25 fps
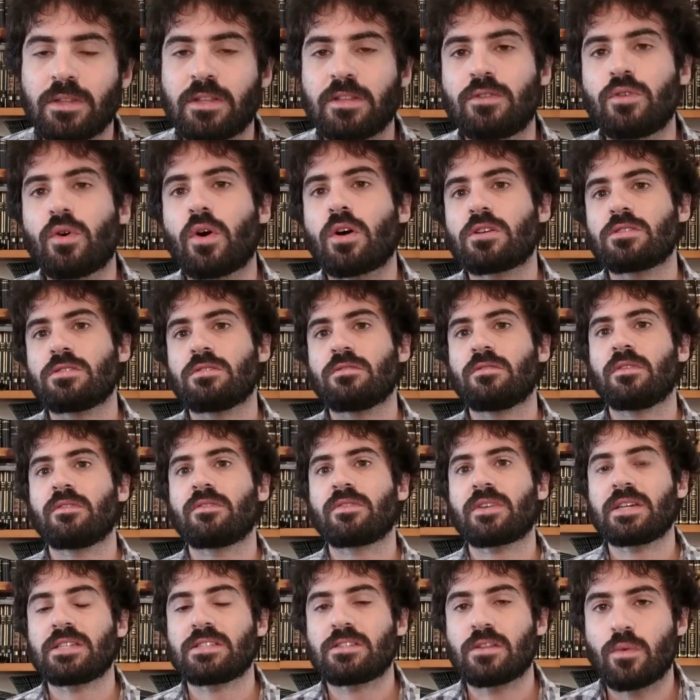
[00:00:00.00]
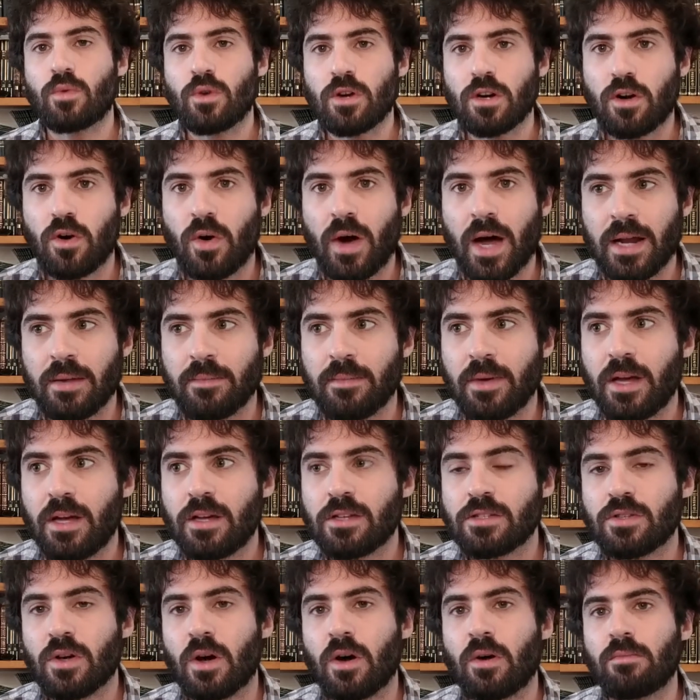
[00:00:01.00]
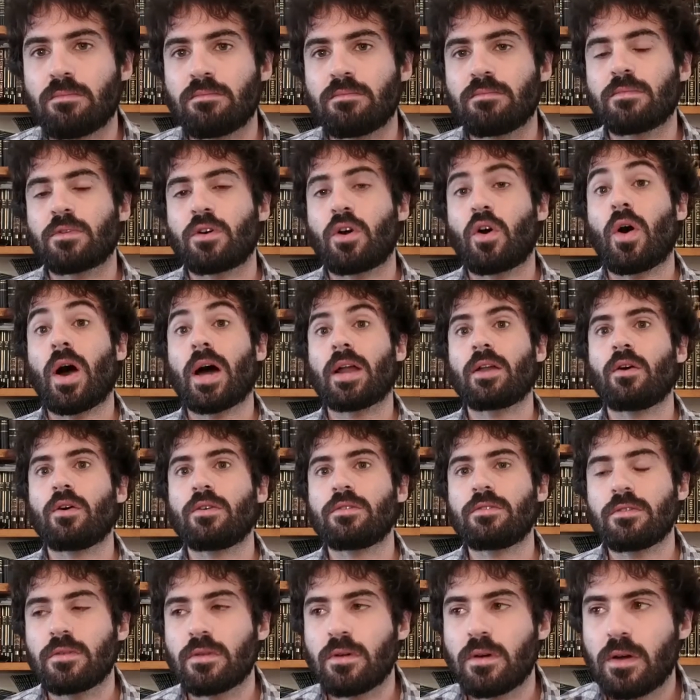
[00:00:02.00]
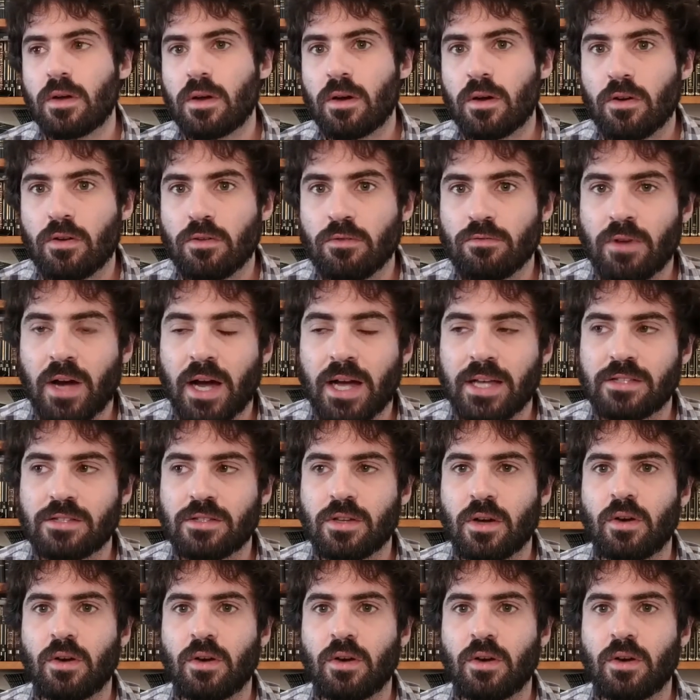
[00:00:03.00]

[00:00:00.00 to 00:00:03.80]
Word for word: but the daughters of Rav Chisda were Kohanim, so Kohanot, right?